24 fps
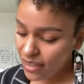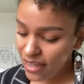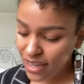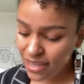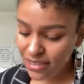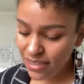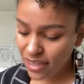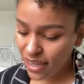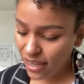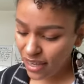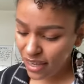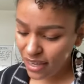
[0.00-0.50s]

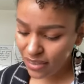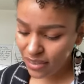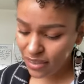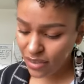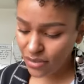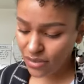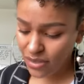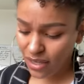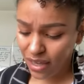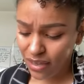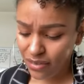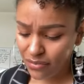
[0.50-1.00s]
Yes, I ate
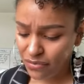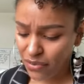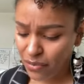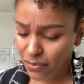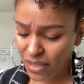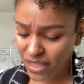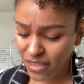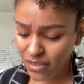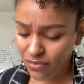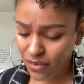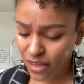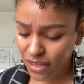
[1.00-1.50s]
those hateful
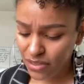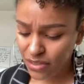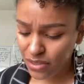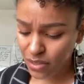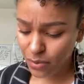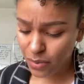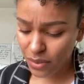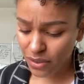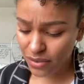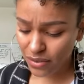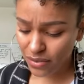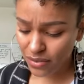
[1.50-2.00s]
mixed
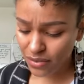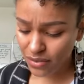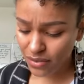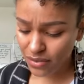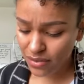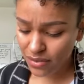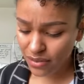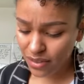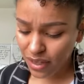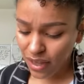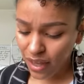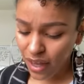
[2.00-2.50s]
vegetables.
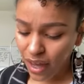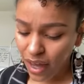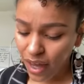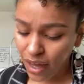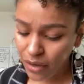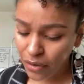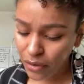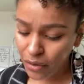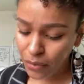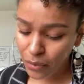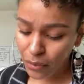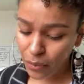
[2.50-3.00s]

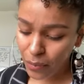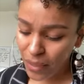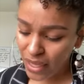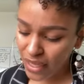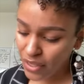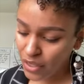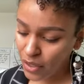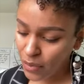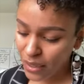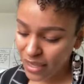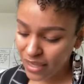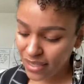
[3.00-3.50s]
Hunger will
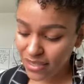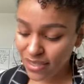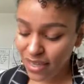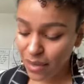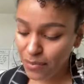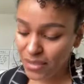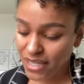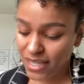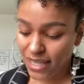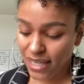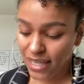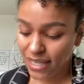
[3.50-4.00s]
make you
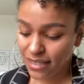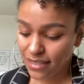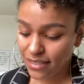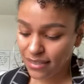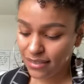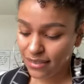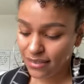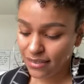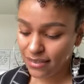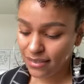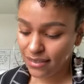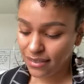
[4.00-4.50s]
accept
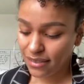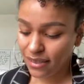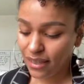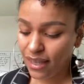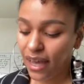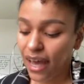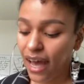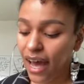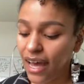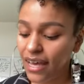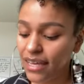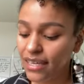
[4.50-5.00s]
things.
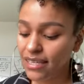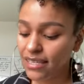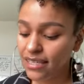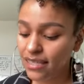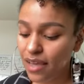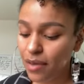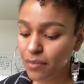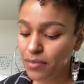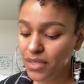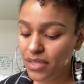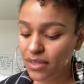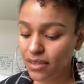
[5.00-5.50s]
I
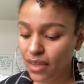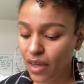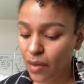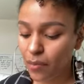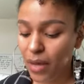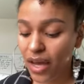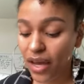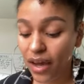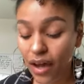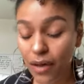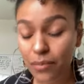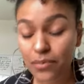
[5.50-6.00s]
accept
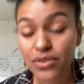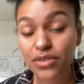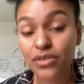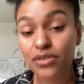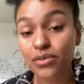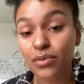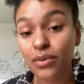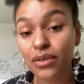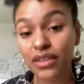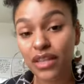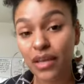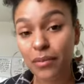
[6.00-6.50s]
that my
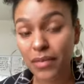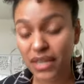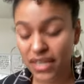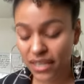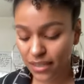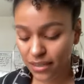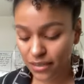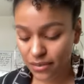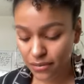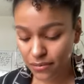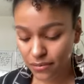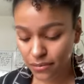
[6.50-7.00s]
options were
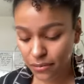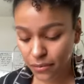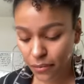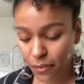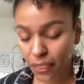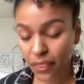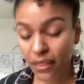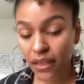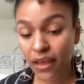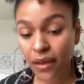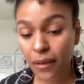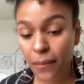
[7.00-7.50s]
limited.
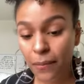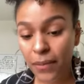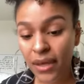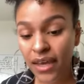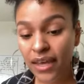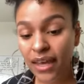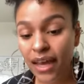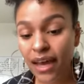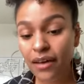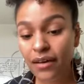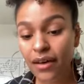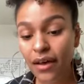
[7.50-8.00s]

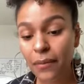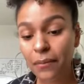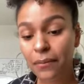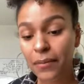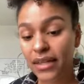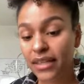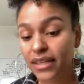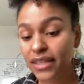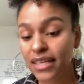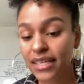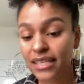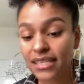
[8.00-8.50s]
Pick out a
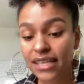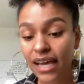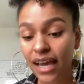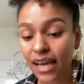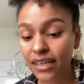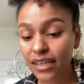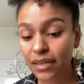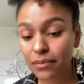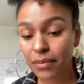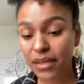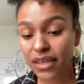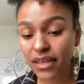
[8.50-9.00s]
million
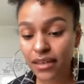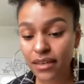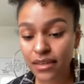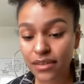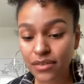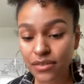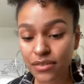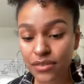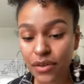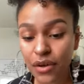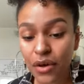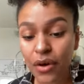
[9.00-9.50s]
tiny
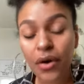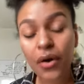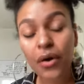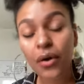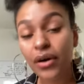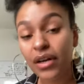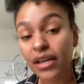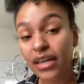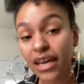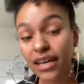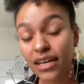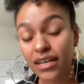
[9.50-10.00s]
peas,
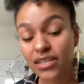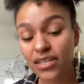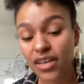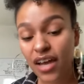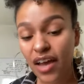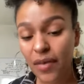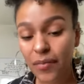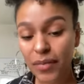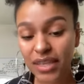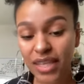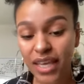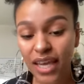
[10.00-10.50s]
or get a
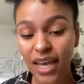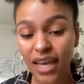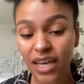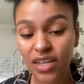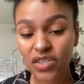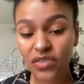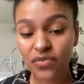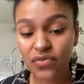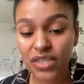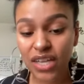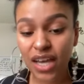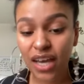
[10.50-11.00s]
job at the
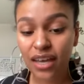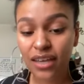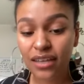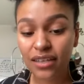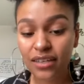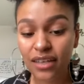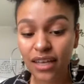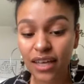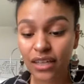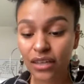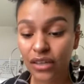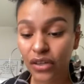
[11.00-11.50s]
age of
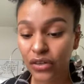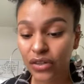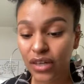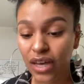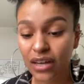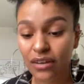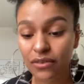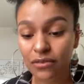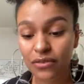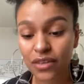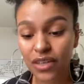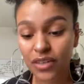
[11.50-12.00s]
10 and learn
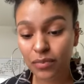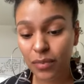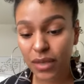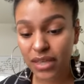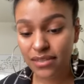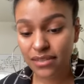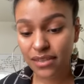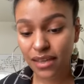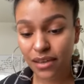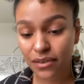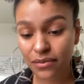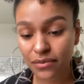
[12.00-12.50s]
how to feed
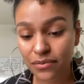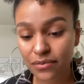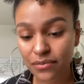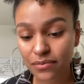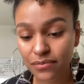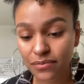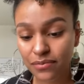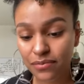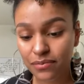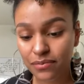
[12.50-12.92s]
myself.